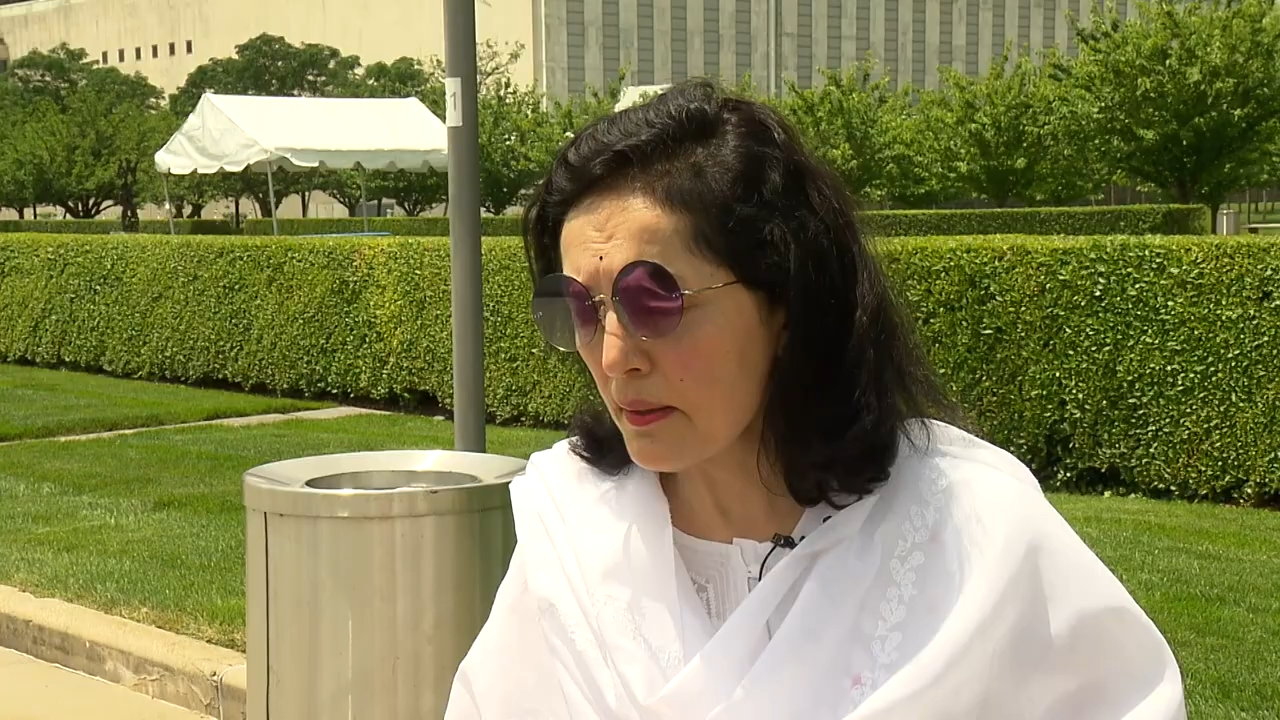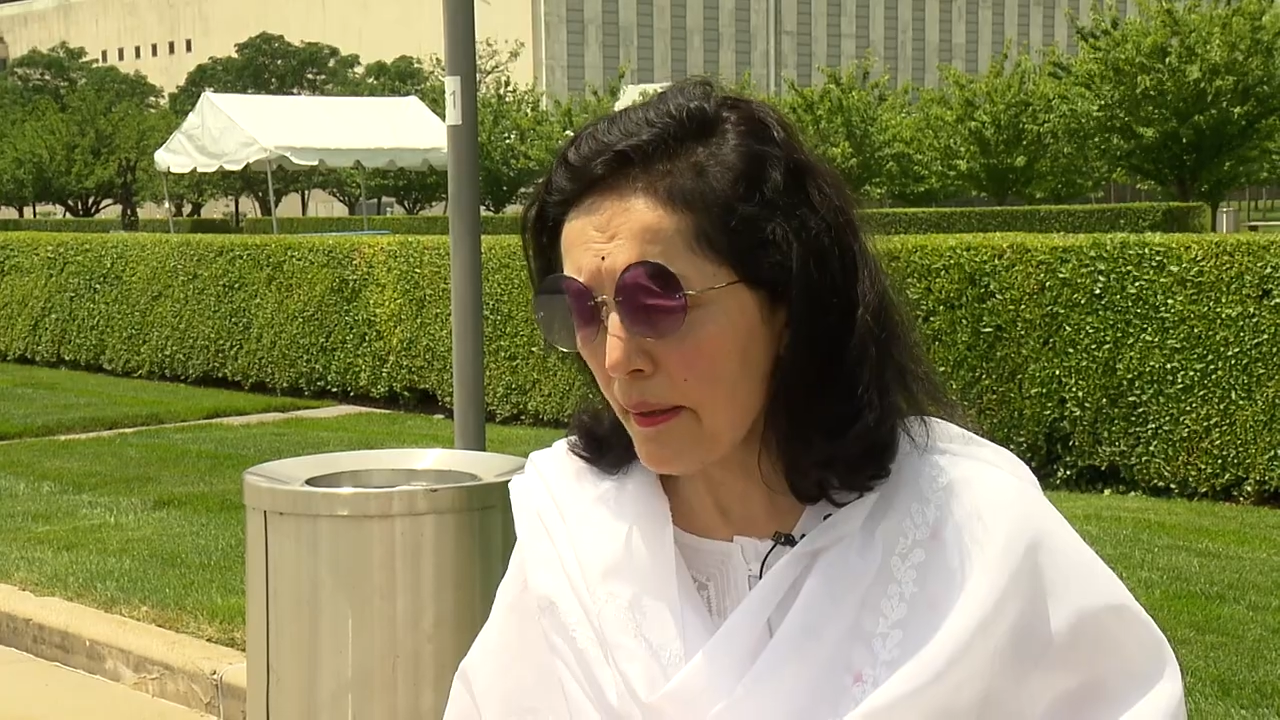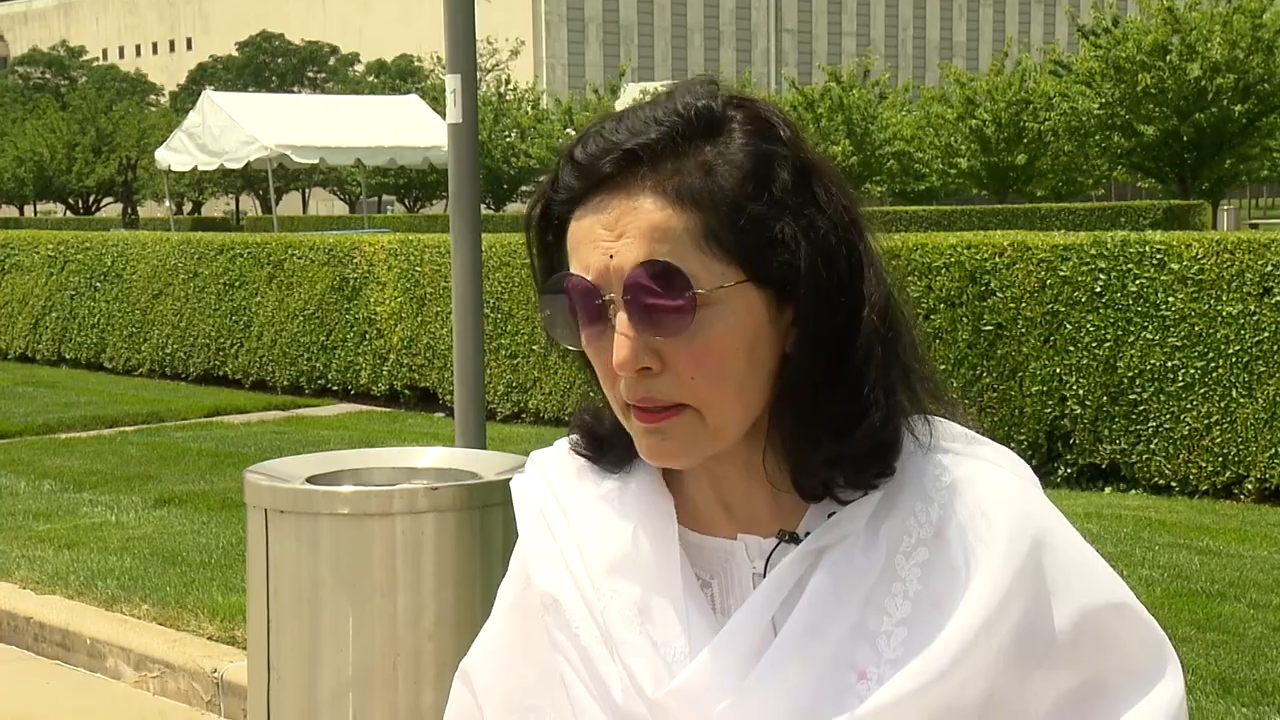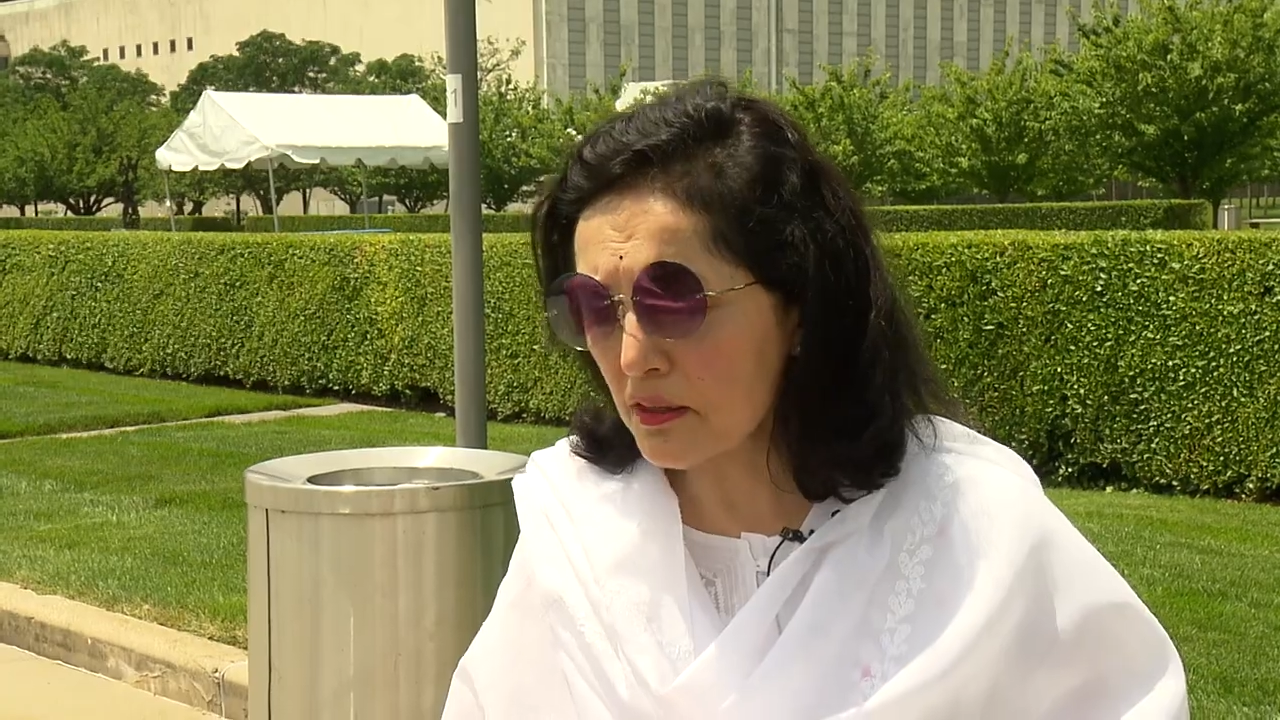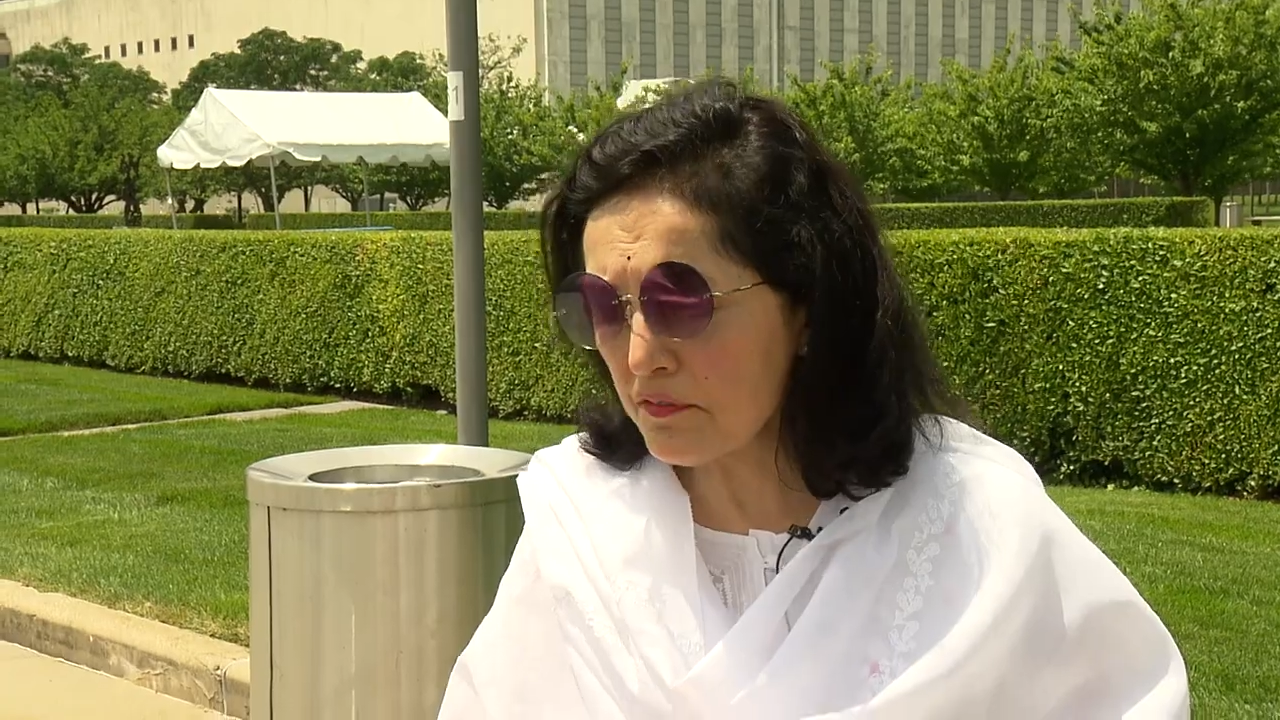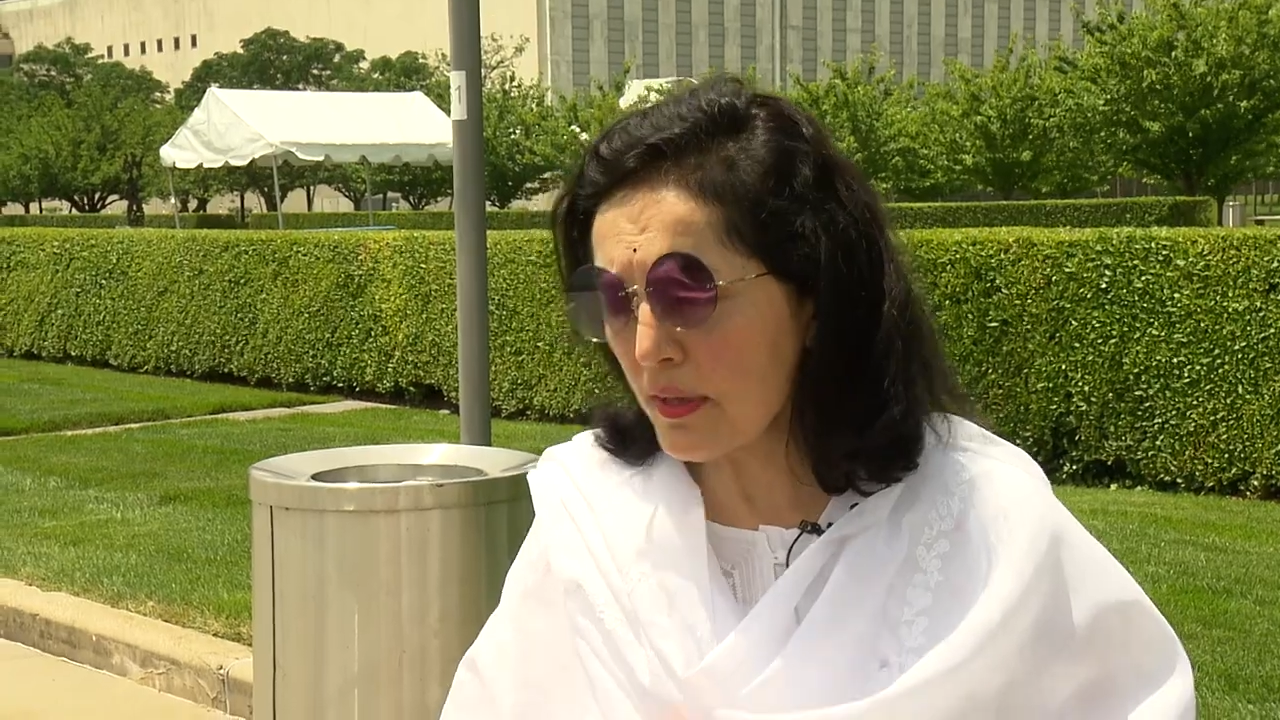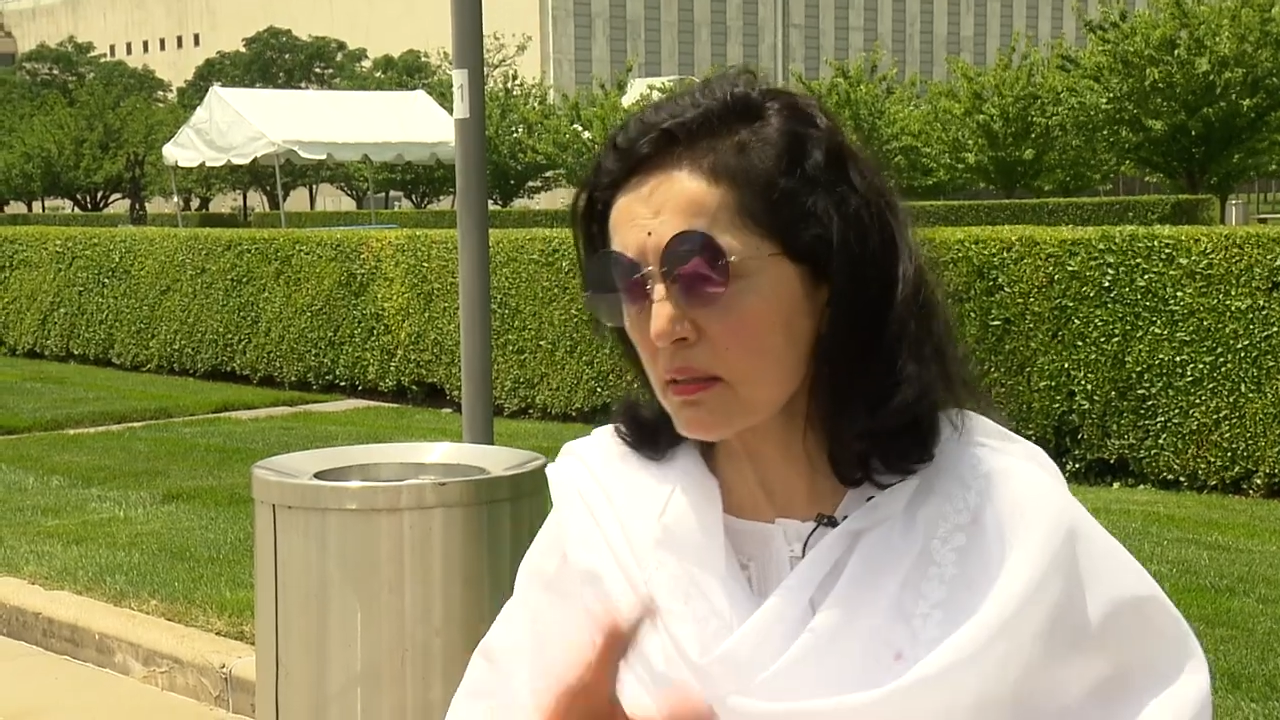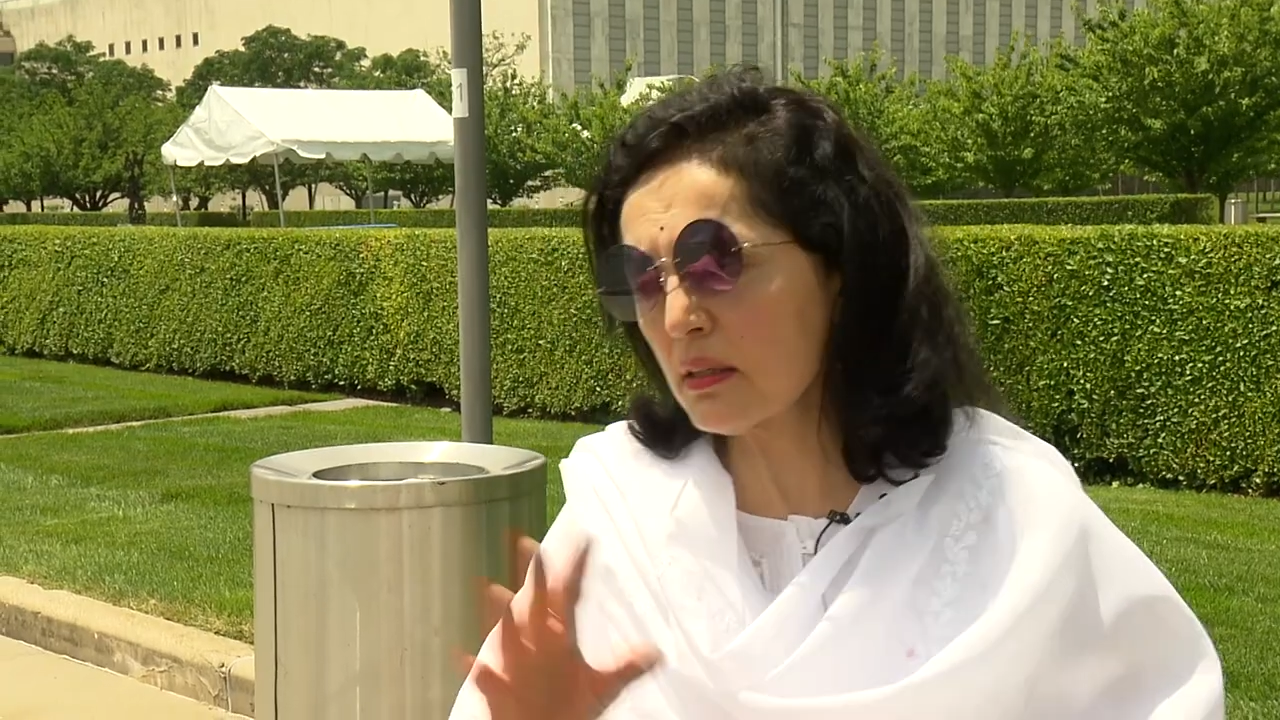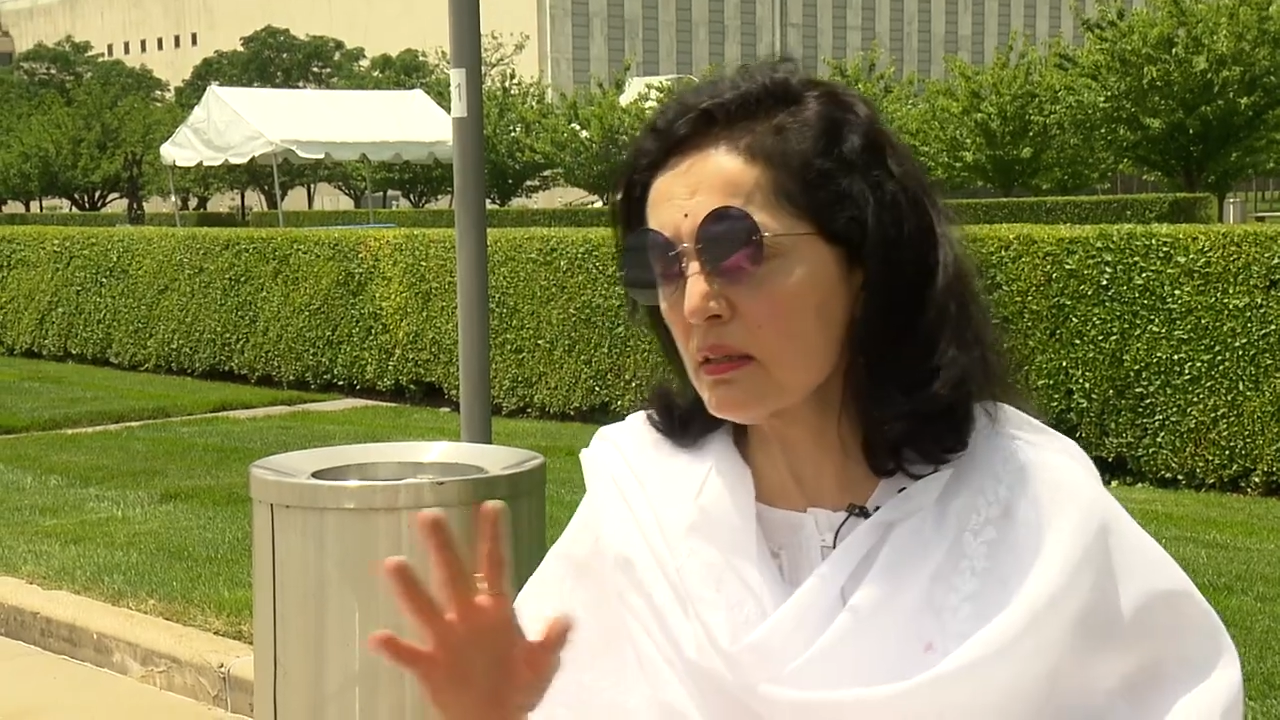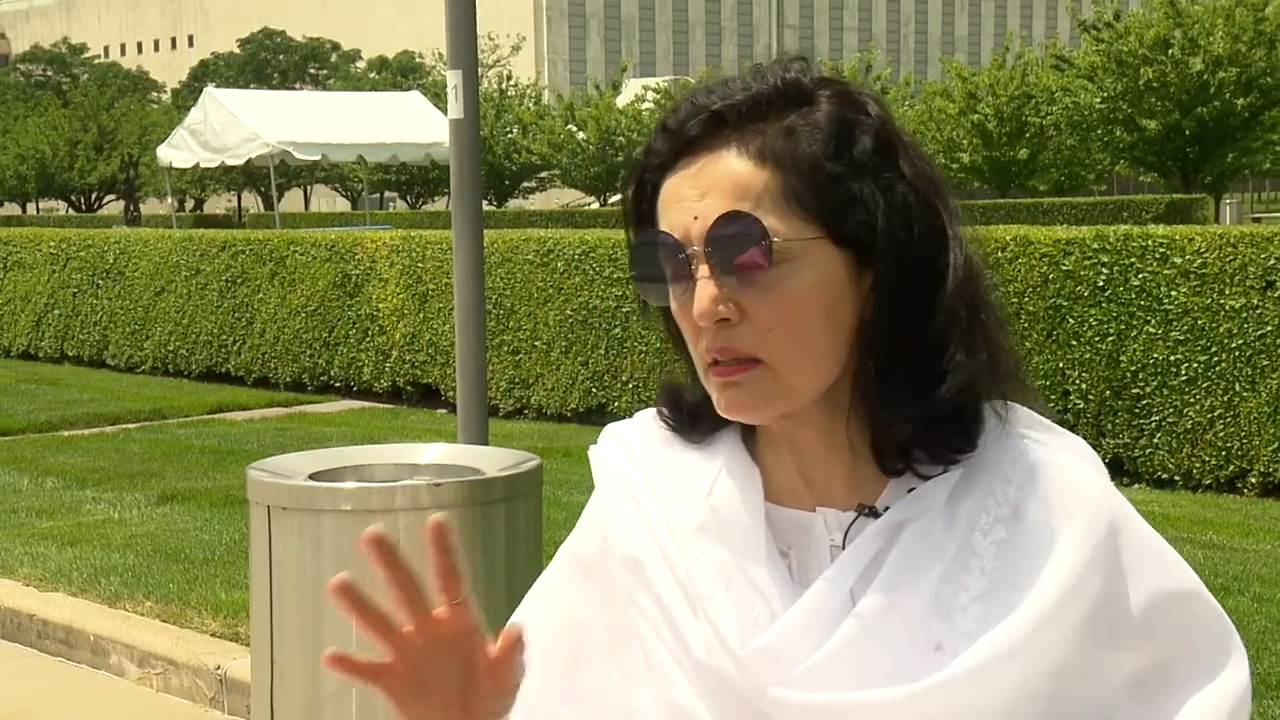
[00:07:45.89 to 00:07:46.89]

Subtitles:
And in fact, India